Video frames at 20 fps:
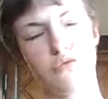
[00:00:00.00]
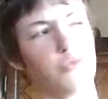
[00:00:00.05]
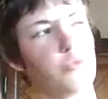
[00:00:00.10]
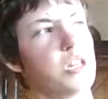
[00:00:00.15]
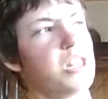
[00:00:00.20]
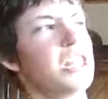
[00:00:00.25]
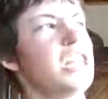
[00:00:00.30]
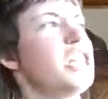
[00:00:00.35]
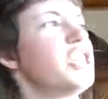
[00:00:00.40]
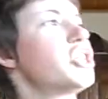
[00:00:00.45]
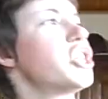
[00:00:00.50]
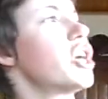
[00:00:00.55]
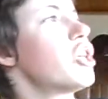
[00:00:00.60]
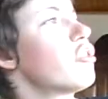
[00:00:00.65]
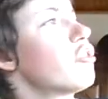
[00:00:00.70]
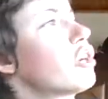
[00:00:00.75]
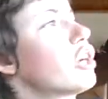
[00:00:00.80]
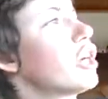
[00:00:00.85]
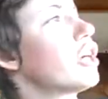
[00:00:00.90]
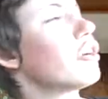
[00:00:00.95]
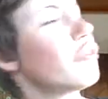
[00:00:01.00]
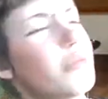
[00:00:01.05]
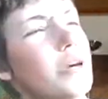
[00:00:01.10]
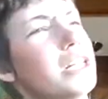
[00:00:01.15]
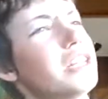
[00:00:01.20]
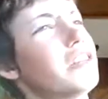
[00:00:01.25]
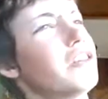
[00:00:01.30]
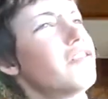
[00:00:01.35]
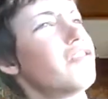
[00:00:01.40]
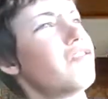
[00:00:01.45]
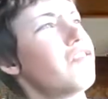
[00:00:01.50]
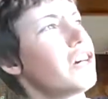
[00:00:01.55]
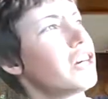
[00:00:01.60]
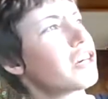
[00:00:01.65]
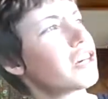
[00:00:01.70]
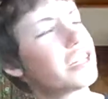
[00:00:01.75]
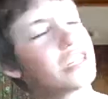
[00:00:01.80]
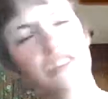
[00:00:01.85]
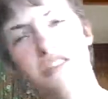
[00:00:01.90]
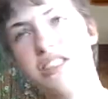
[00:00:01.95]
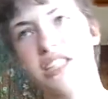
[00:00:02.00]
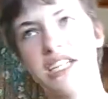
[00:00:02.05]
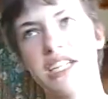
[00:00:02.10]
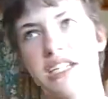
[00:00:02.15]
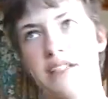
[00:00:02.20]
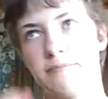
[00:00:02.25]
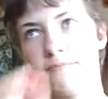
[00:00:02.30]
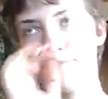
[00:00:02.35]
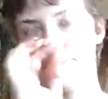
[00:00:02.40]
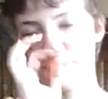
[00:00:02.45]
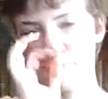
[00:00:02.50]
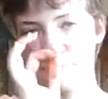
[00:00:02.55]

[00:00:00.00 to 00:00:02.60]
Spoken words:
With each other, girl, what the fuck are you saying?